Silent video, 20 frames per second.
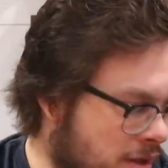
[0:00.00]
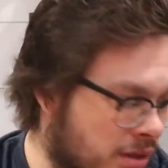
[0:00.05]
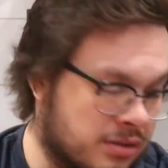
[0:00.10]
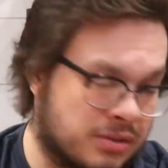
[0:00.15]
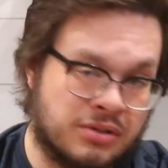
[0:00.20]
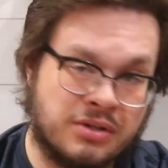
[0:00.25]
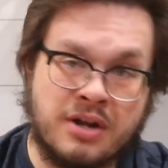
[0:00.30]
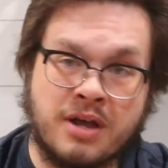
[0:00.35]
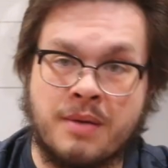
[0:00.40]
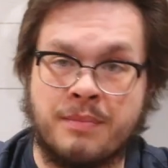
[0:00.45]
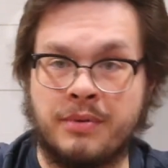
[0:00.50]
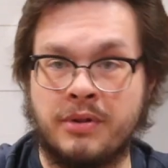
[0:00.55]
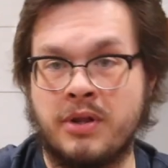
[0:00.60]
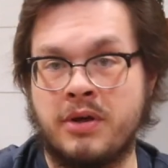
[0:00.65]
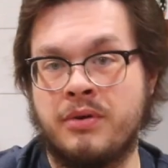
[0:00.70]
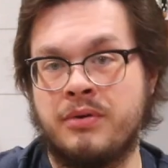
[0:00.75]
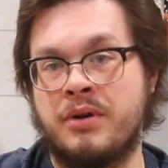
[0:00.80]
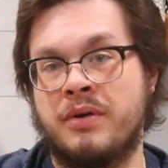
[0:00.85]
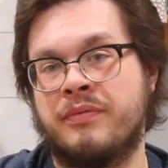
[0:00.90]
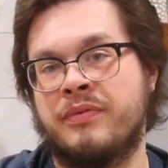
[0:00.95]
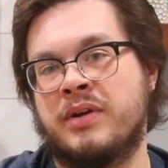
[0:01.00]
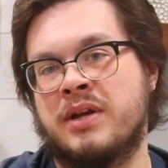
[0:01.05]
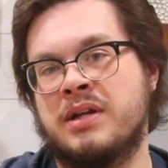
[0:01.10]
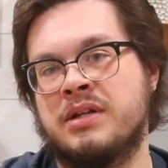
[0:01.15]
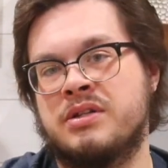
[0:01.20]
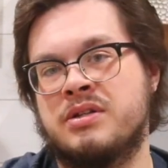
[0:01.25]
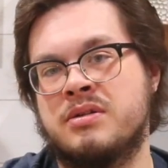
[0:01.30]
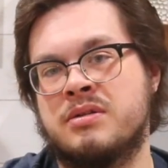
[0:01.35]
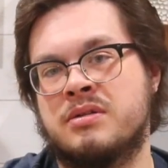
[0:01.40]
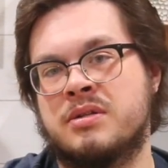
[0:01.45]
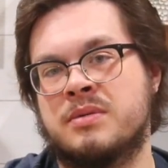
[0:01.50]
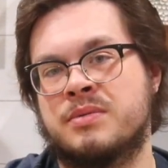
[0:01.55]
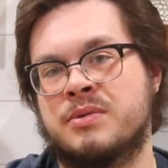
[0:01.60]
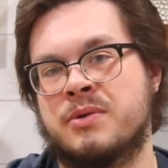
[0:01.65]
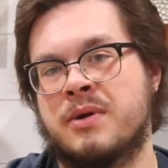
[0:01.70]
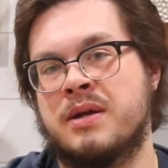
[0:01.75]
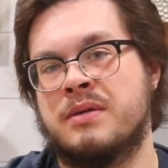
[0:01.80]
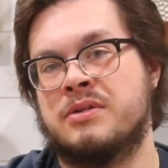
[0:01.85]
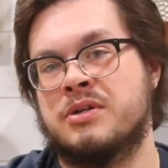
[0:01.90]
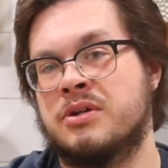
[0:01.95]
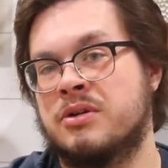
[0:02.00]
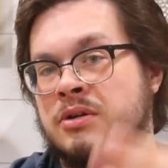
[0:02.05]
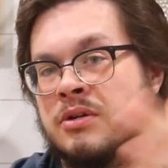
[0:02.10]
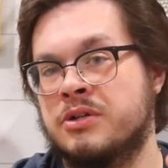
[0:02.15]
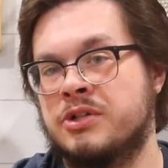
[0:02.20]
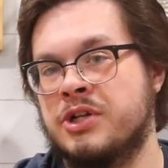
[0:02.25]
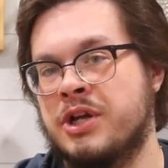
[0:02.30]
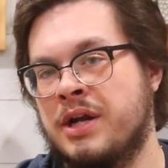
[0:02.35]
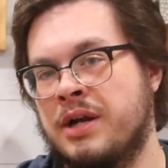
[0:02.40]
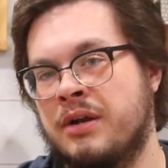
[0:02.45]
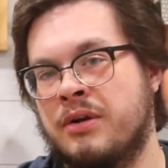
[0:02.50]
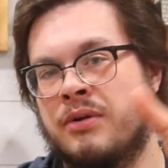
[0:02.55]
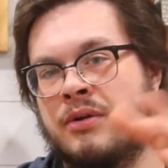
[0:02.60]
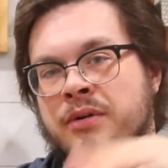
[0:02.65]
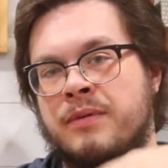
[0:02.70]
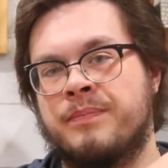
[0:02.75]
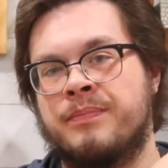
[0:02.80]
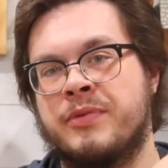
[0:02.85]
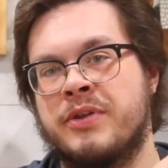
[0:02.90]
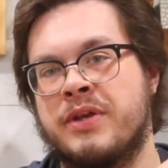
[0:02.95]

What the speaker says: Also down below, don't forget to subscribe to her channel,